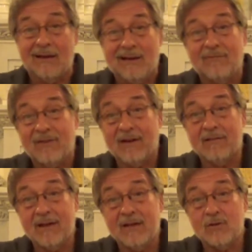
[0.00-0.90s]
a
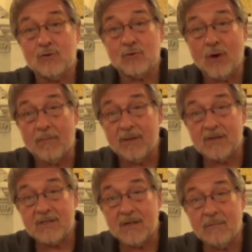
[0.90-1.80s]
very
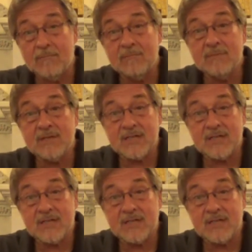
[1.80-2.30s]
troublesome,